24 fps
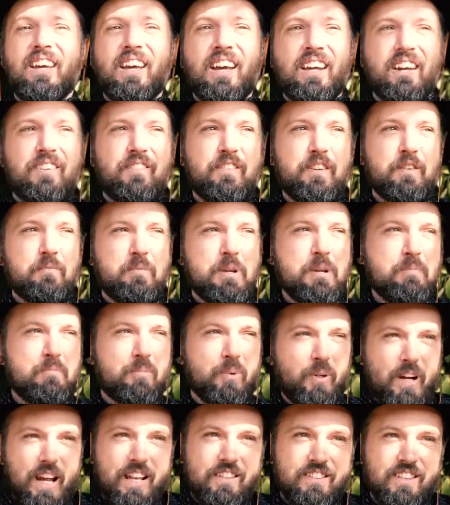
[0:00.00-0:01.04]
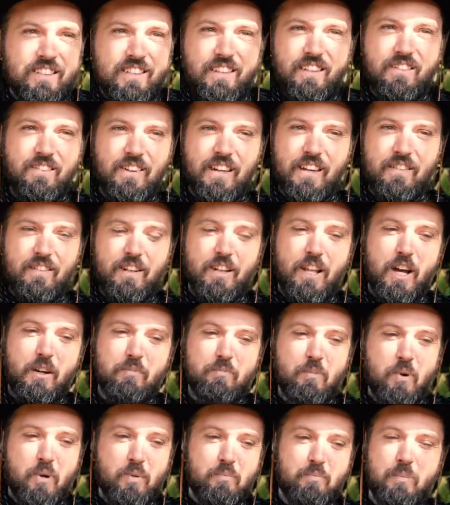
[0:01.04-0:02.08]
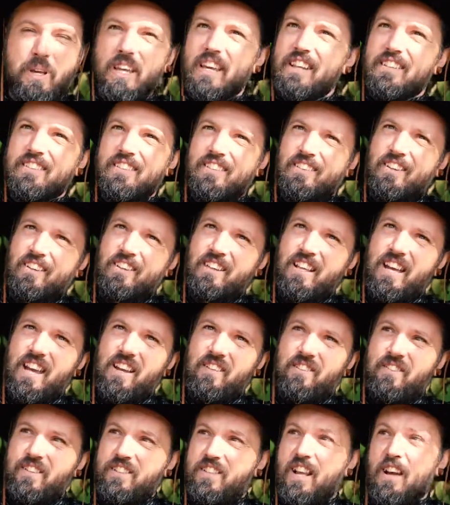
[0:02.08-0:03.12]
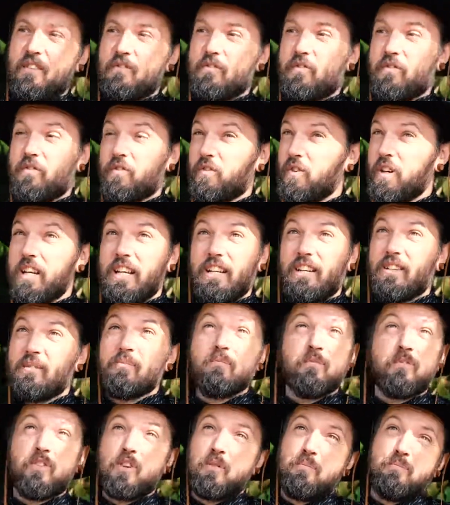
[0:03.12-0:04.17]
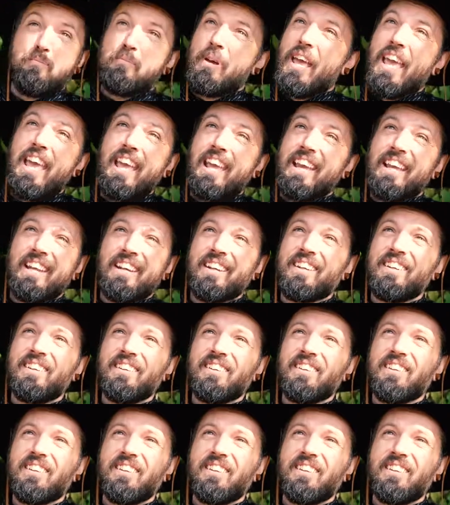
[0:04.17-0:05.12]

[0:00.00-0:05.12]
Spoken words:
And if we be present, then we have a lot more peace in our life. It's not freedom from pain,